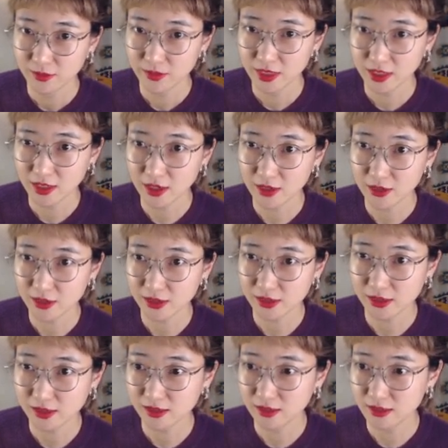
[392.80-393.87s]

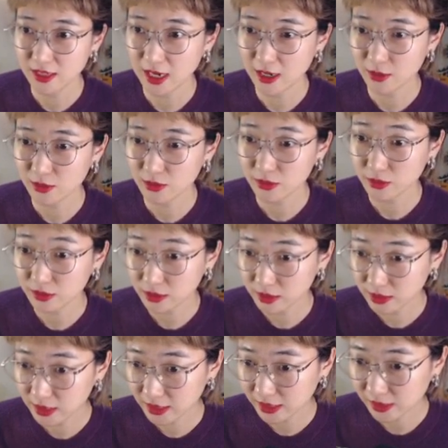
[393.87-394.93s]
Because now
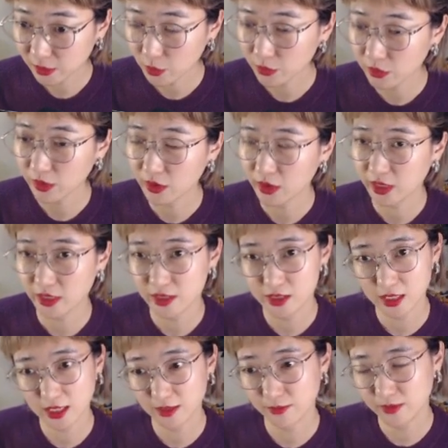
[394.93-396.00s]
this corner
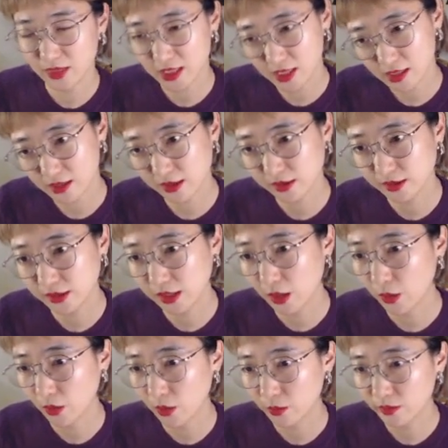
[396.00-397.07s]
is empty,
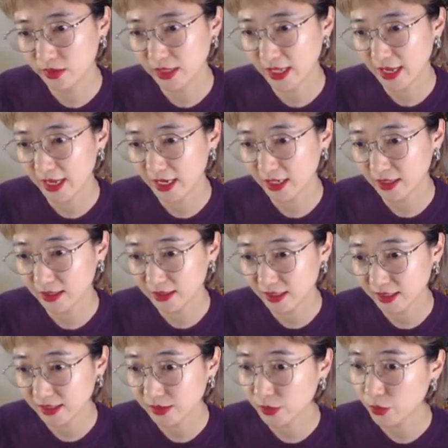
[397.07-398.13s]
so playing
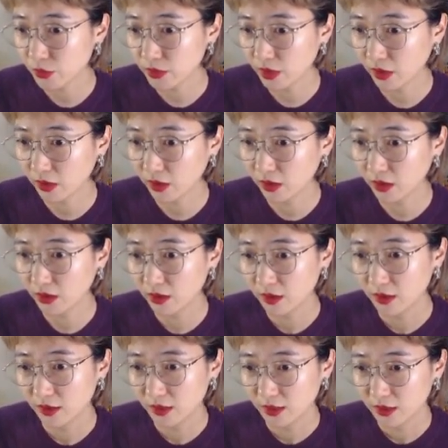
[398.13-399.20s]
this corner
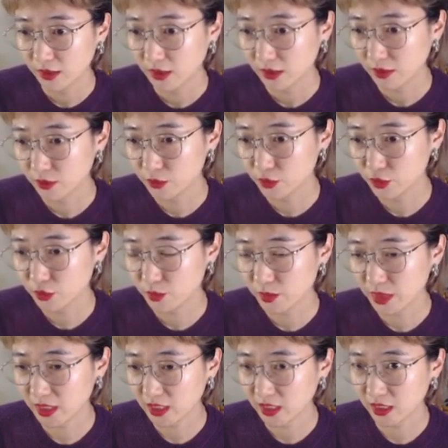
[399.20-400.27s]
would
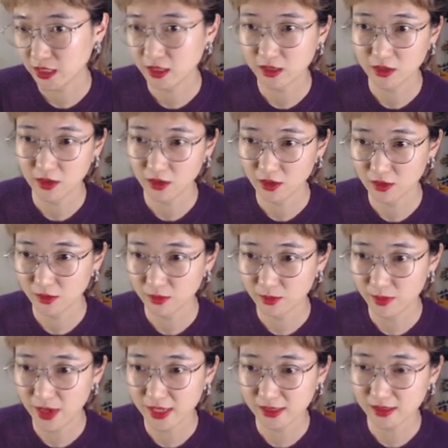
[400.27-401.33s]
be the
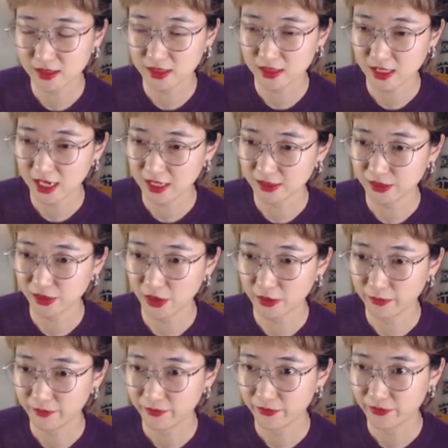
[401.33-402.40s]
best answer.
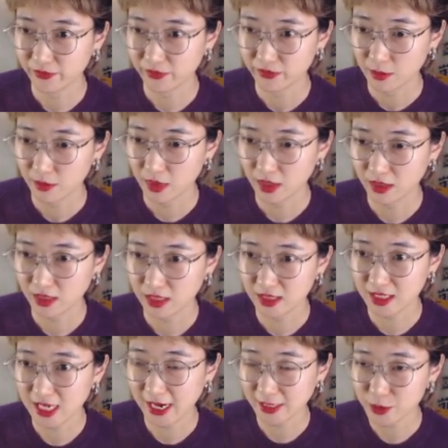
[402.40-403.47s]
But
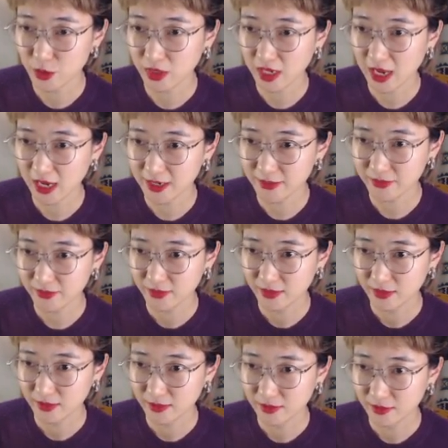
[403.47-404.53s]
in the actual game,
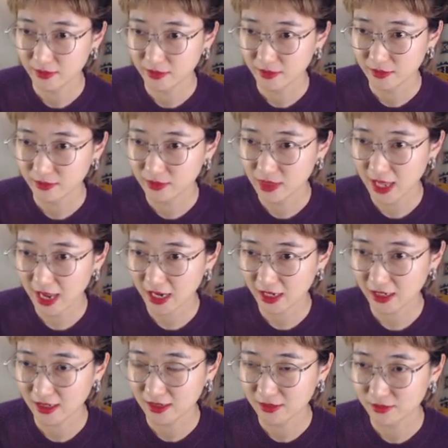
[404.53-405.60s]

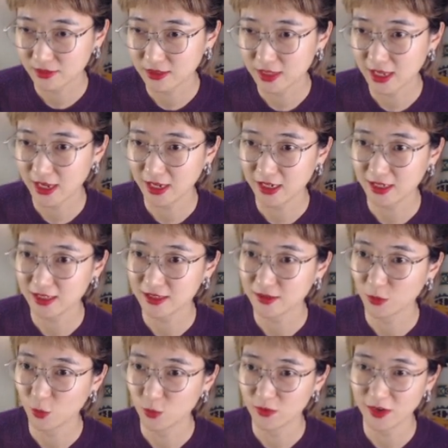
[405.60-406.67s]
Black played
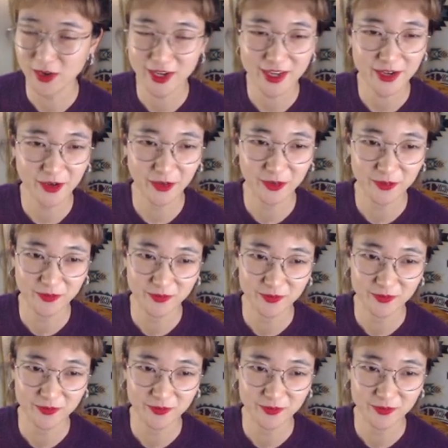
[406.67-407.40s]
over here.